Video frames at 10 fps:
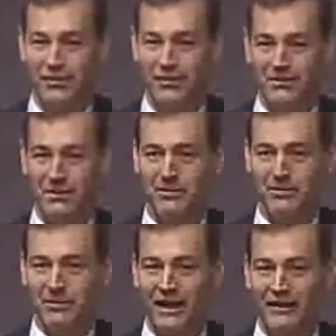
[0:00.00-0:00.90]
therapy with
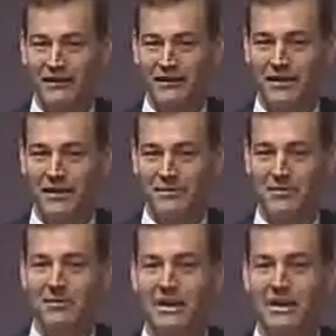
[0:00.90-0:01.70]
statins and aspirin.